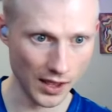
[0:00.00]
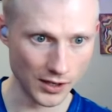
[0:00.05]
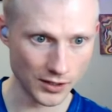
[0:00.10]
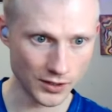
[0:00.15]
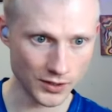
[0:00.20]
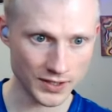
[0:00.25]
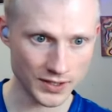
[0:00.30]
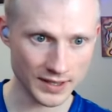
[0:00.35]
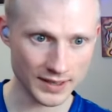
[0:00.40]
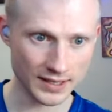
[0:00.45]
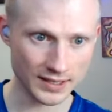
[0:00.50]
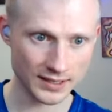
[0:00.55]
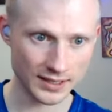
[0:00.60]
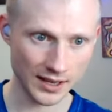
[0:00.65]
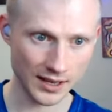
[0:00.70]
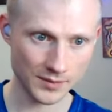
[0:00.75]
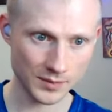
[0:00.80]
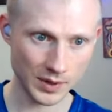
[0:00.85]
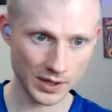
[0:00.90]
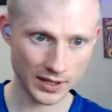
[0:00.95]
Using the
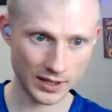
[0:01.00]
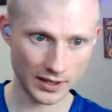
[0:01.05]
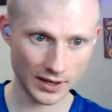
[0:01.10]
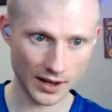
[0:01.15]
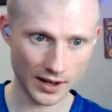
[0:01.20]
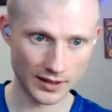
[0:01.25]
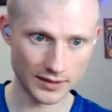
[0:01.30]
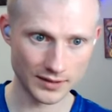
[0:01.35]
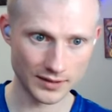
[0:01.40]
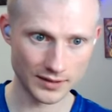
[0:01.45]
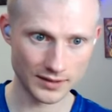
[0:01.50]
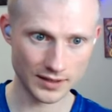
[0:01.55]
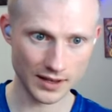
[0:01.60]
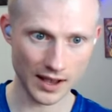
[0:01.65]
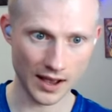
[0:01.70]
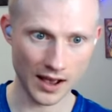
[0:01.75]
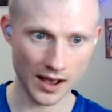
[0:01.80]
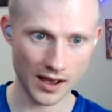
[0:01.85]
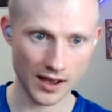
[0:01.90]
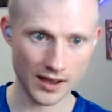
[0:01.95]
statement,
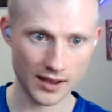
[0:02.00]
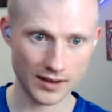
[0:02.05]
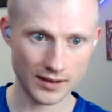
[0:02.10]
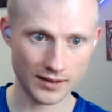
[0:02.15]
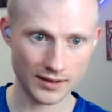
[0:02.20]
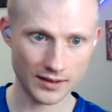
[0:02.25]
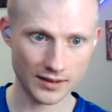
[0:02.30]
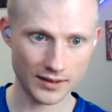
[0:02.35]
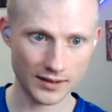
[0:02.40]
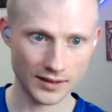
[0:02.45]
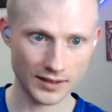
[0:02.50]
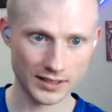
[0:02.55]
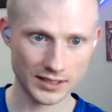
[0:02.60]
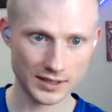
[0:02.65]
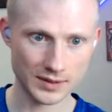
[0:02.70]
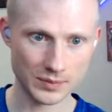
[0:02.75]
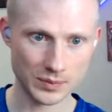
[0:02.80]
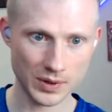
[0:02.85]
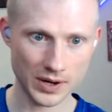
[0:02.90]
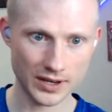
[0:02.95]
I
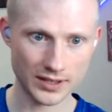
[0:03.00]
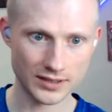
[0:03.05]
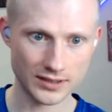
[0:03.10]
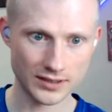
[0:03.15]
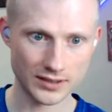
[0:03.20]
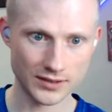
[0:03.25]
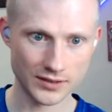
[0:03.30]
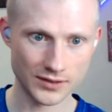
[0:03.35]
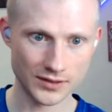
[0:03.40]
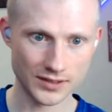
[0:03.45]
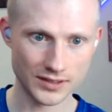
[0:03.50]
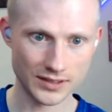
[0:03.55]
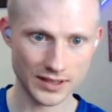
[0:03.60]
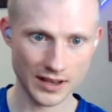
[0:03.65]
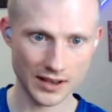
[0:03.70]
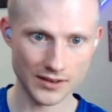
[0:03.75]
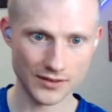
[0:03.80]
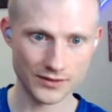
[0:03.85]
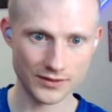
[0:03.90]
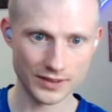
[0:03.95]
expressed
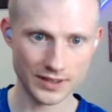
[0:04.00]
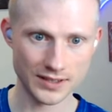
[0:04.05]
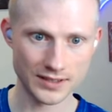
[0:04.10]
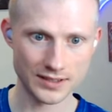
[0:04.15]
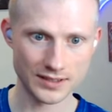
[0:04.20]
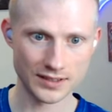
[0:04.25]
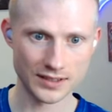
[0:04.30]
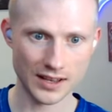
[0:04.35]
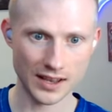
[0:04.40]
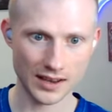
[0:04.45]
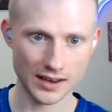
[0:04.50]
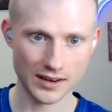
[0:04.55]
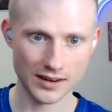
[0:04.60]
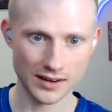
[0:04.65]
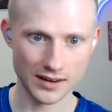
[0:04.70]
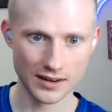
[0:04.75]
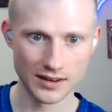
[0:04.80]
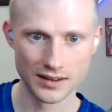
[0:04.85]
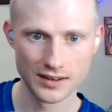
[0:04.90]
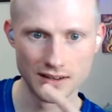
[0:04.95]
yourself
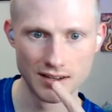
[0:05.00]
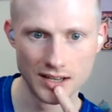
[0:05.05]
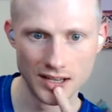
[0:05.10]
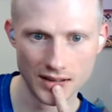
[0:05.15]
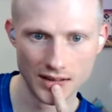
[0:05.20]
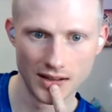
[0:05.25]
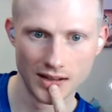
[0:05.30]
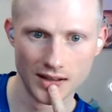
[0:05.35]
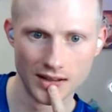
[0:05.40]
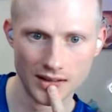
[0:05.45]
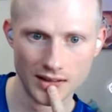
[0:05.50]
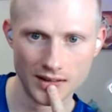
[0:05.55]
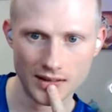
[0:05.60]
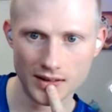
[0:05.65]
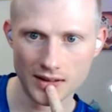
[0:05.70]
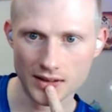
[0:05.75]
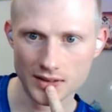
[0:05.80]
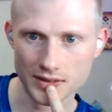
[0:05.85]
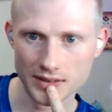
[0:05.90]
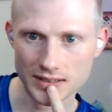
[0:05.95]
instead.
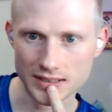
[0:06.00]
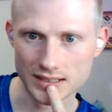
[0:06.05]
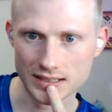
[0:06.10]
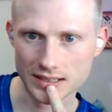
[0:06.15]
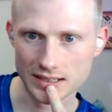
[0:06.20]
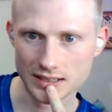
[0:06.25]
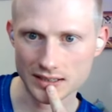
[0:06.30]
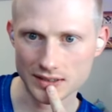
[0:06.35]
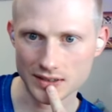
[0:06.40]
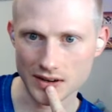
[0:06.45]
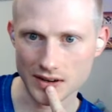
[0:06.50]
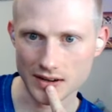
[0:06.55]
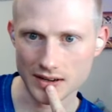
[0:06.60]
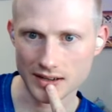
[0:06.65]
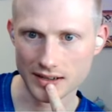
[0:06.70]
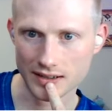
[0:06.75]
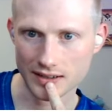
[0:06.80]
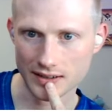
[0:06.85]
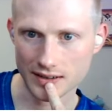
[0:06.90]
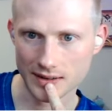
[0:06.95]
Oh, let's see.
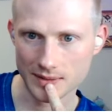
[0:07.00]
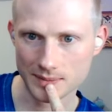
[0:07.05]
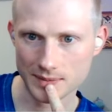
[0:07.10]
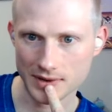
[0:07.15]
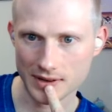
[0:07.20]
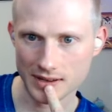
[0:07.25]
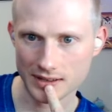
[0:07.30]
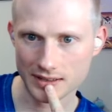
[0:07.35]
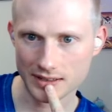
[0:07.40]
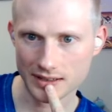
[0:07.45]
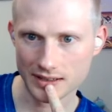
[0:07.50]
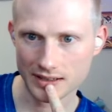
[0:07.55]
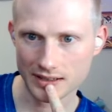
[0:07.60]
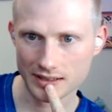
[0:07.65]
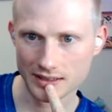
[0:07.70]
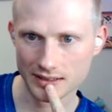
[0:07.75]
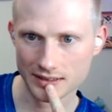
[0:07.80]
Sorry, I'm not like